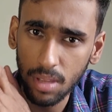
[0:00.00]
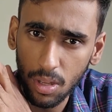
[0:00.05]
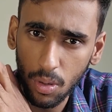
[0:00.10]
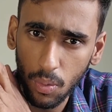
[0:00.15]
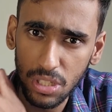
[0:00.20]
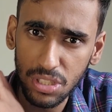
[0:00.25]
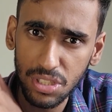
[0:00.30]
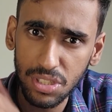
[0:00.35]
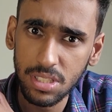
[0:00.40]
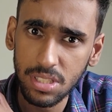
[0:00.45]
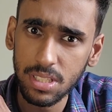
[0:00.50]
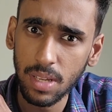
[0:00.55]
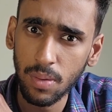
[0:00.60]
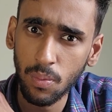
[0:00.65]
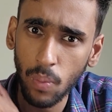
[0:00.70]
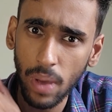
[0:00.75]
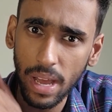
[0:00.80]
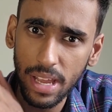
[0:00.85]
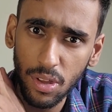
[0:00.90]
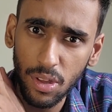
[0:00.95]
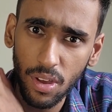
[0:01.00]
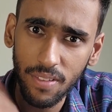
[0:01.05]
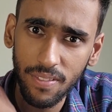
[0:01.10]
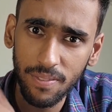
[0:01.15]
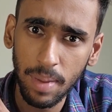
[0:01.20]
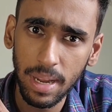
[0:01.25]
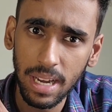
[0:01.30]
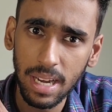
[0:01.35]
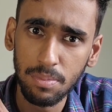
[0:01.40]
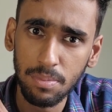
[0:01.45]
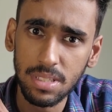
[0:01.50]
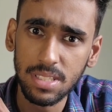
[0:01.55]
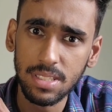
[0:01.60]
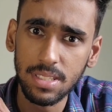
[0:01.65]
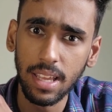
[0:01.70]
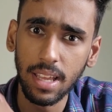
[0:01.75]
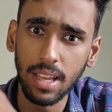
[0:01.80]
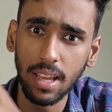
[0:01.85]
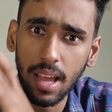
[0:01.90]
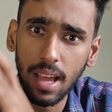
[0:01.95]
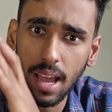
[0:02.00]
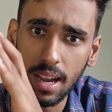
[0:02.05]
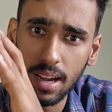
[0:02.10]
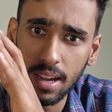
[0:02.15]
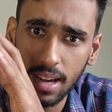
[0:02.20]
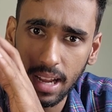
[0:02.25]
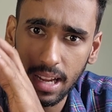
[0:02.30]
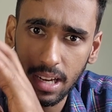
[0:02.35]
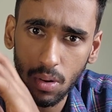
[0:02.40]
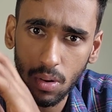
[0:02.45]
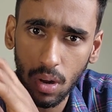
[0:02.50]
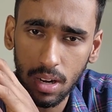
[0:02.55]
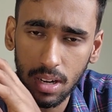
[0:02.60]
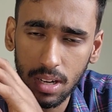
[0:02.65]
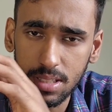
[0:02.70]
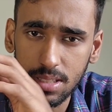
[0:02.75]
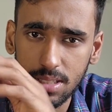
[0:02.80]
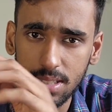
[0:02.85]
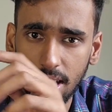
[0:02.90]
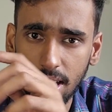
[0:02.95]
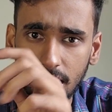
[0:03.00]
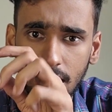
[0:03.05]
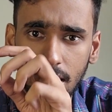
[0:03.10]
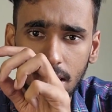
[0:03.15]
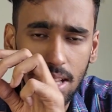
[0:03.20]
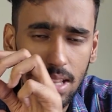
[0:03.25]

the questions and where you have made a mistake. And try to understand,